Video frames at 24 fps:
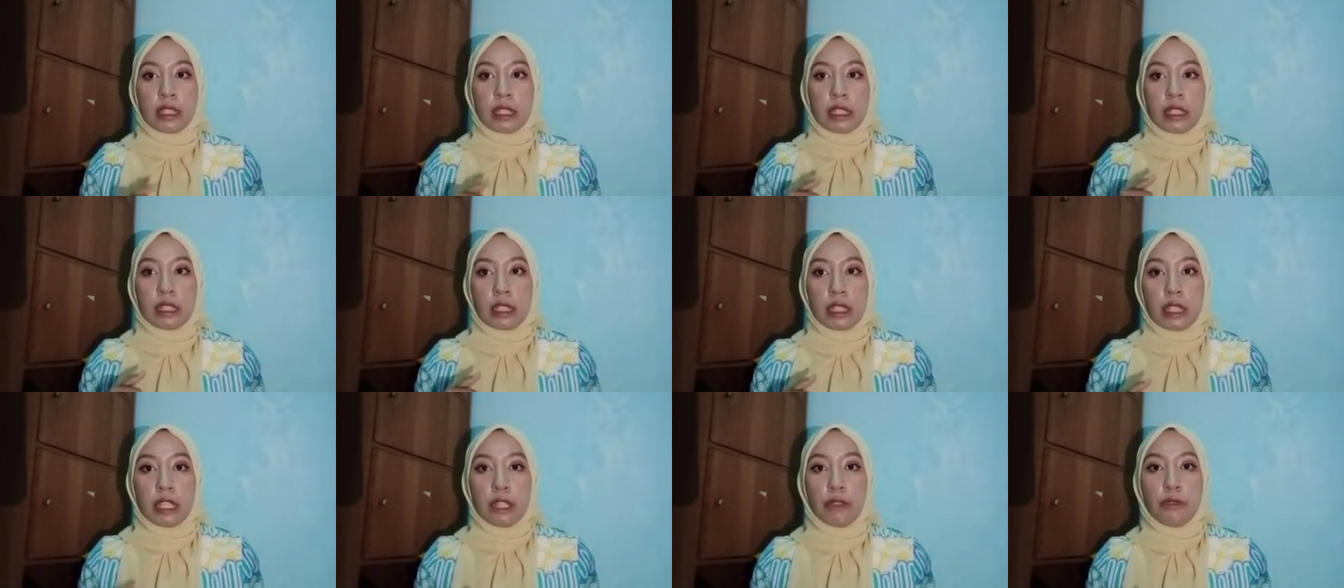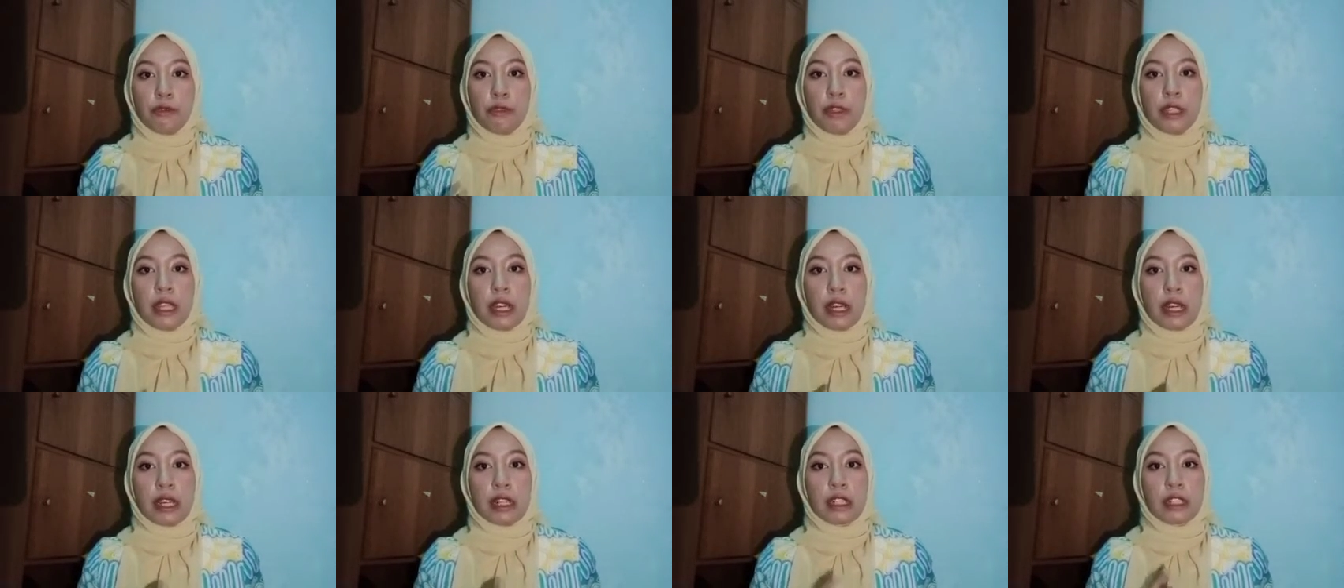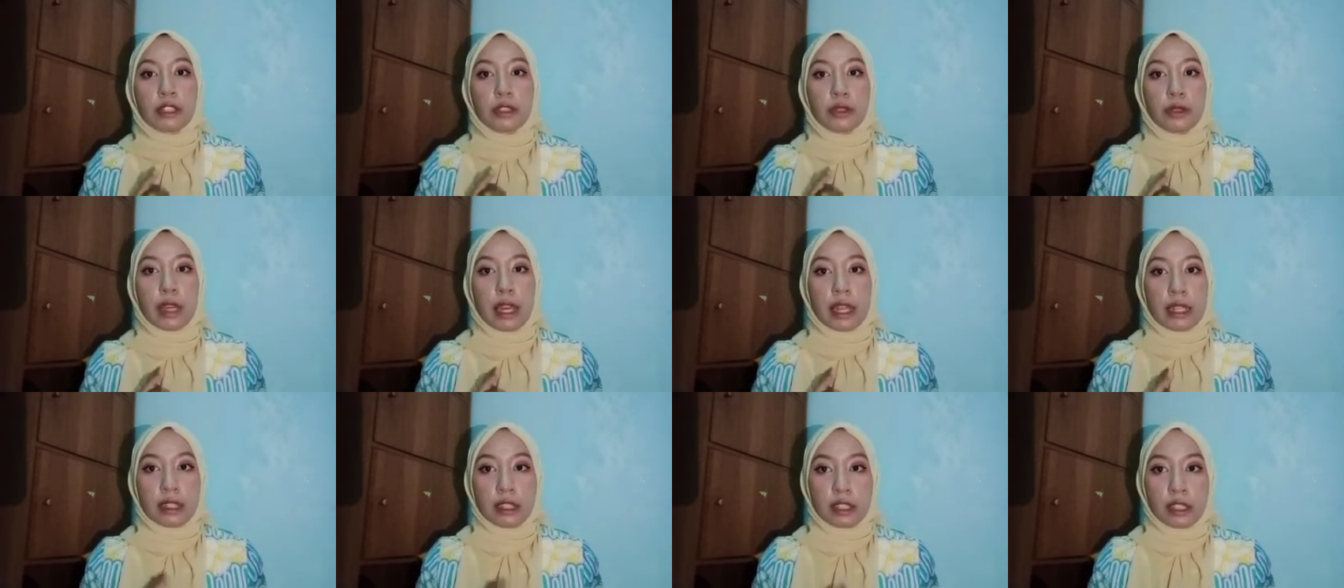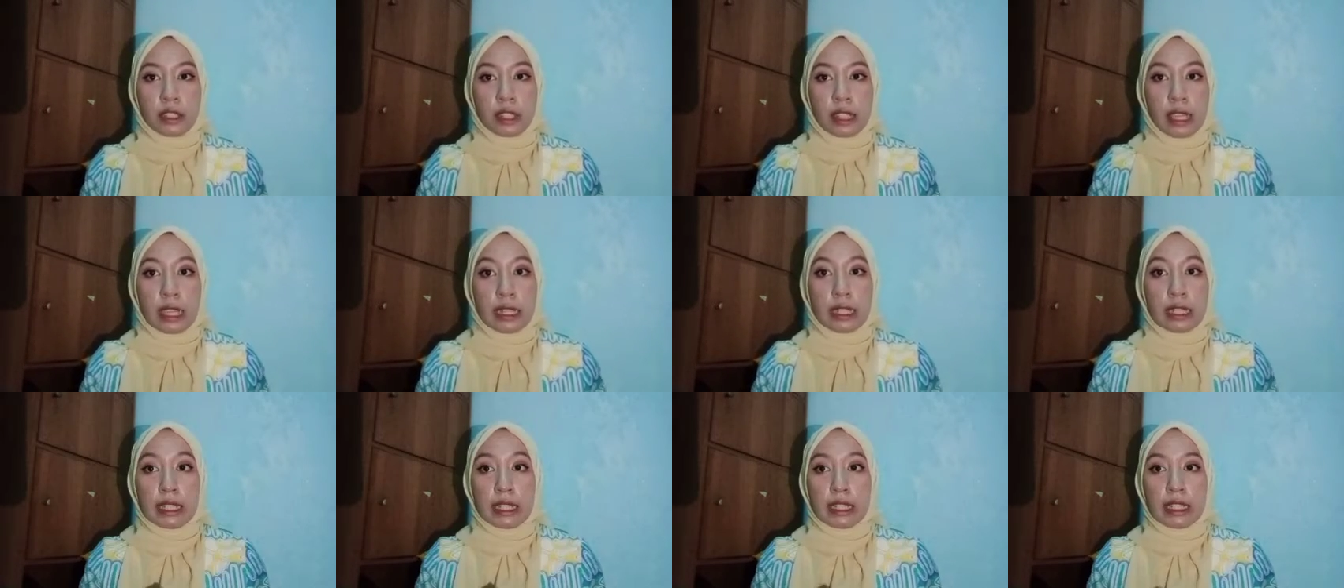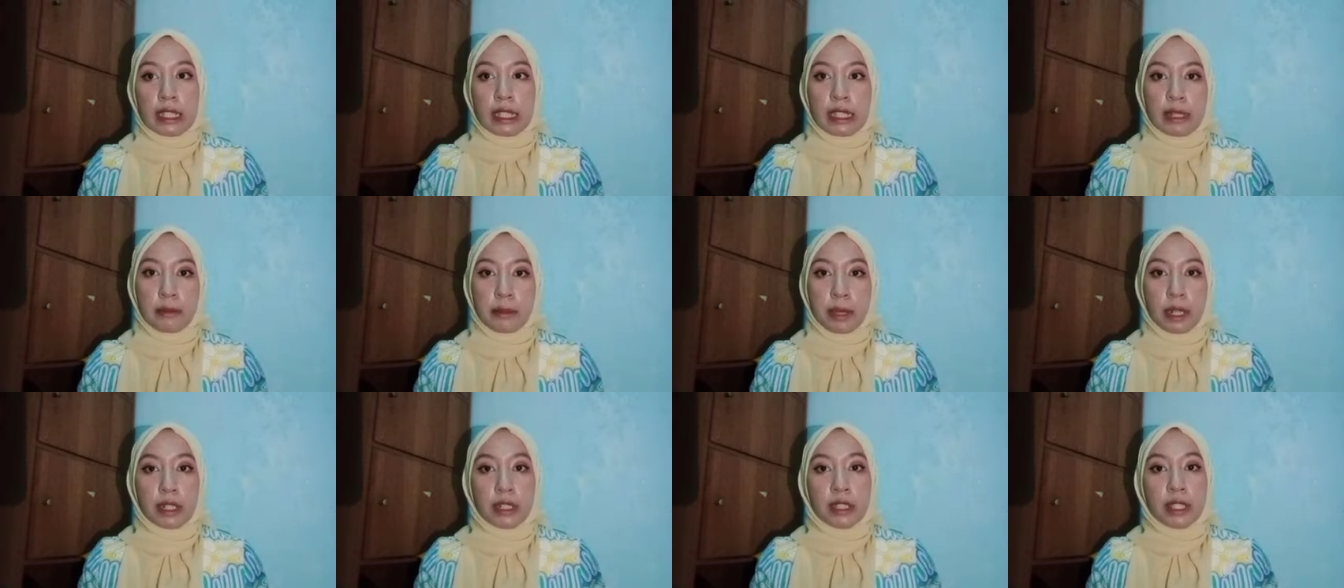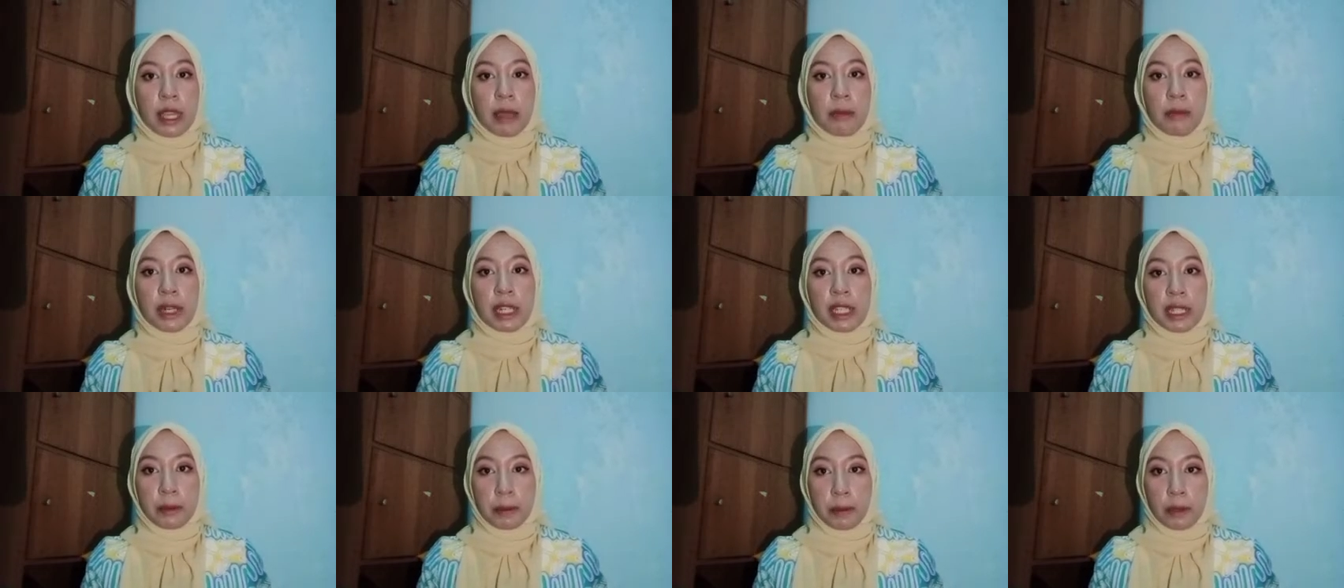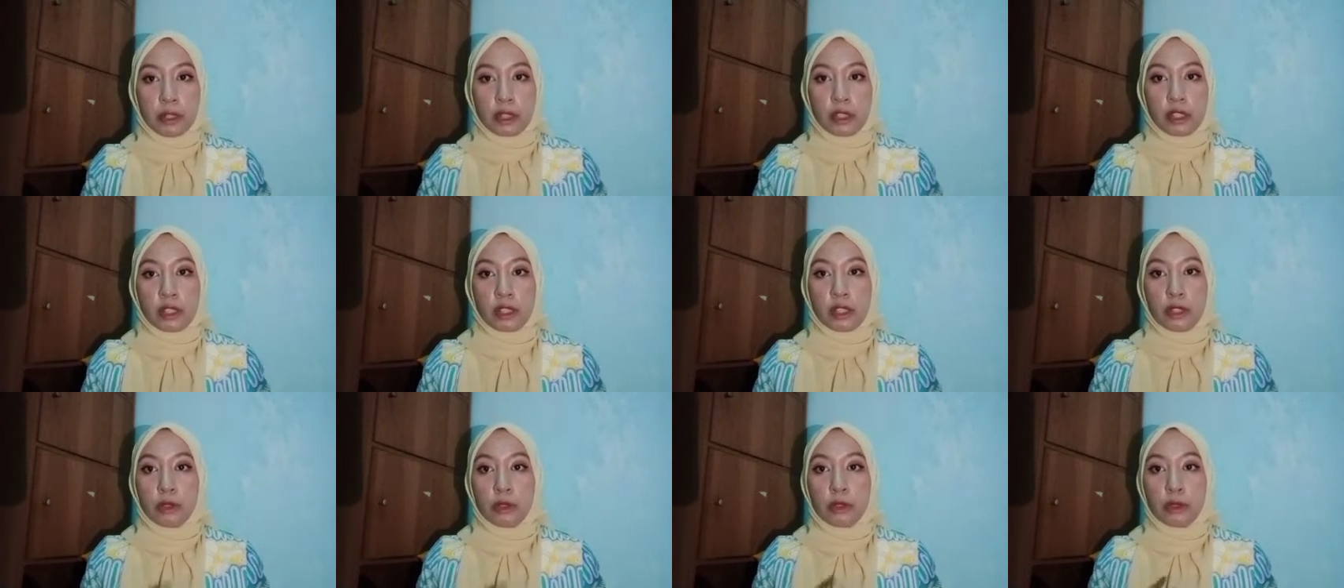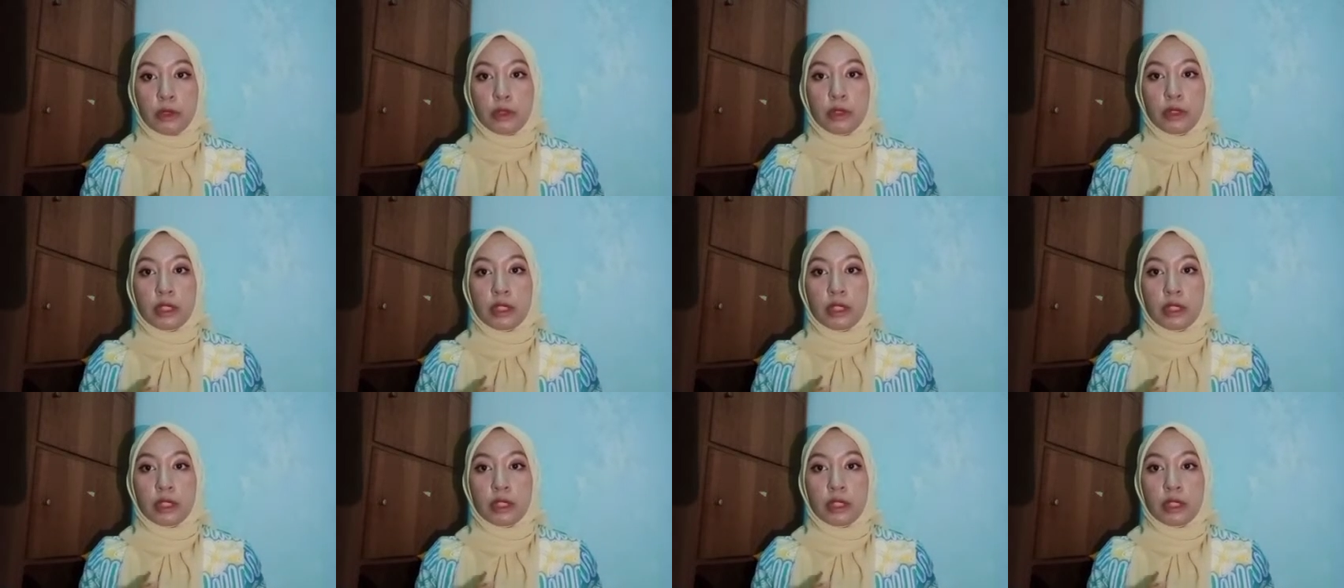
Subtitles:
If we are to understand India's maritime response to